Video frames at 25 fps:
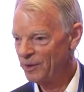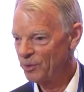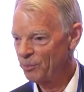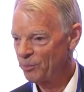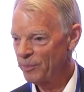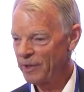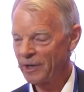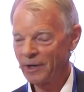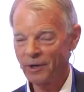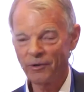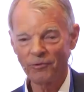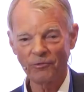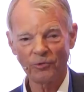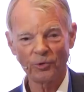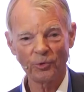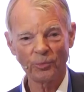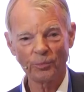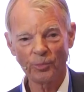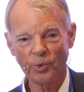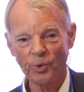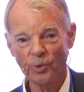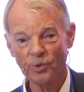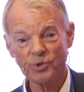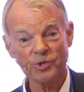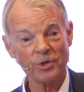
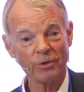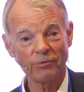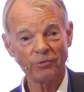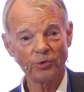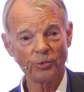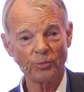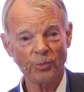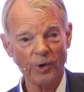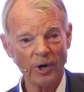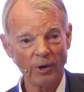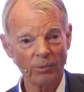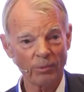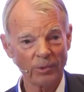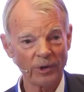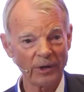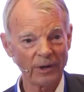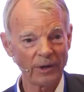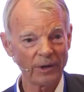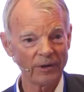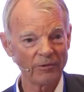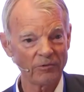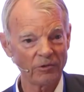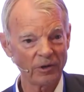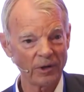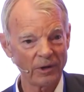Most of you probably
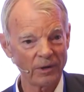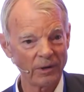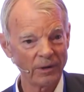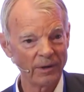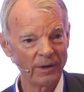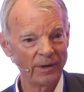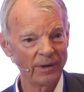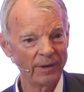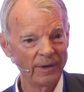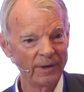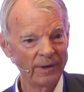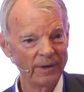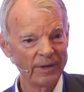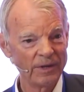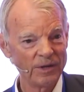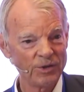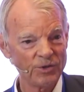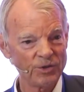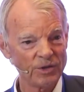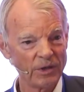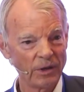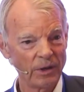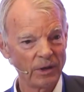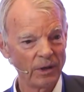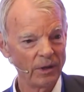live in
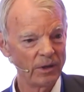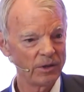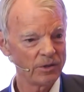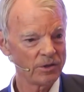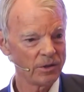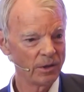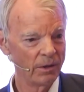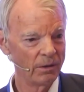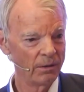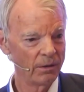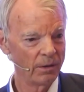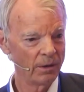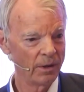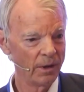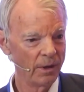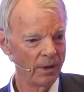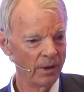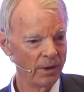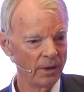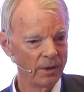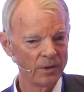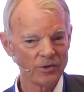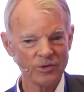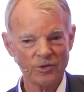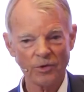cities.
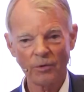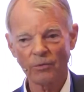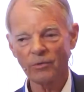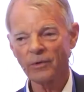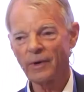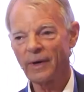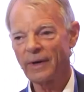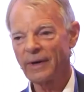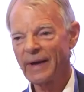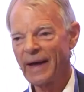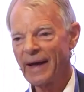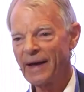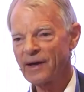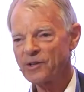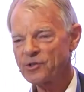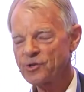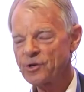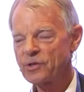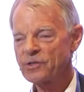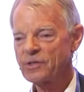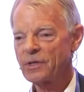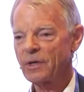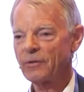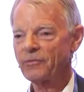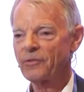So ask
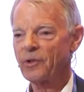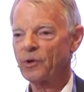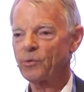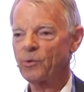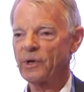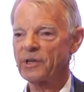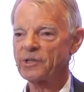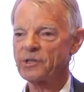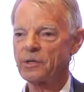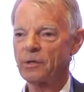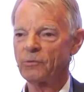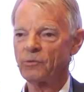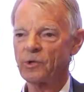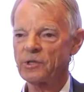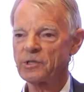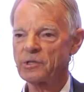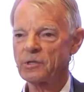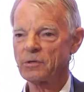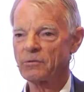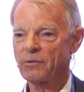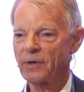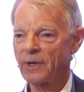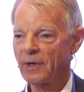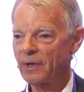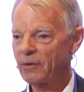yourself the question, what's
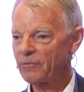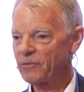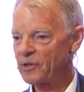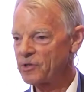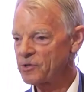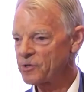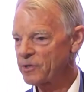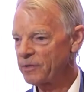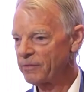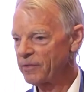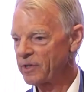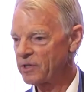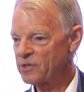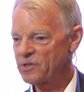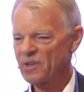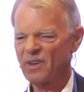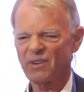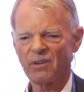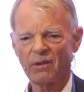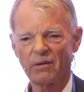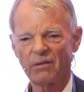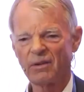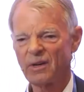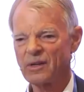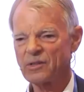the relevance of this,
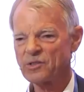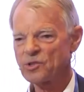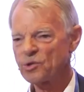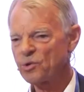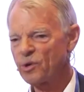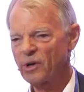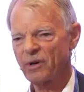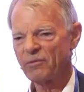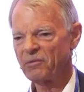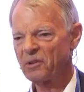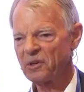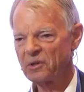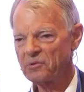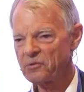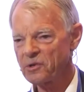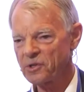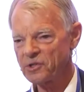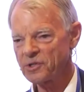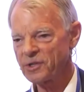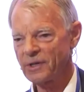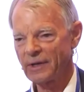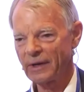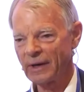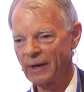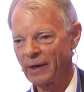other than it's sort of
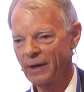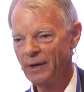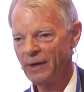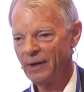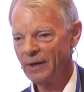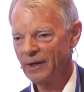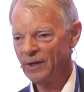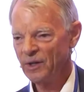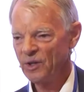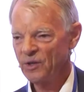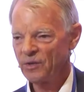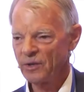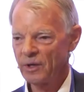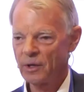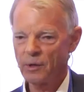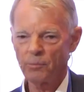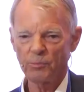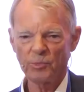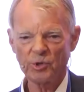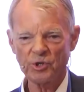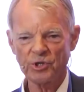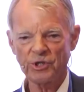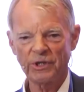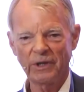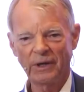interesting that a
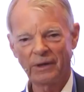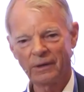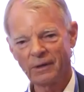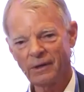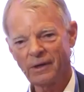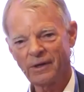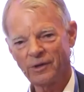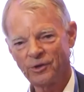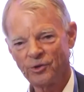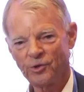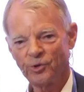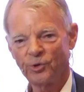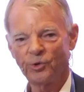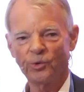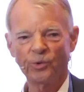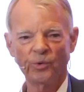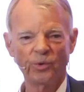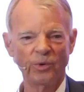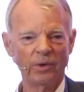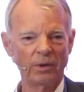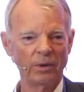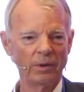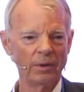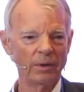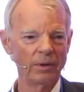machine can
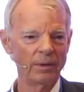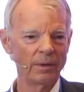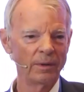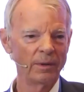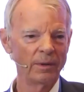do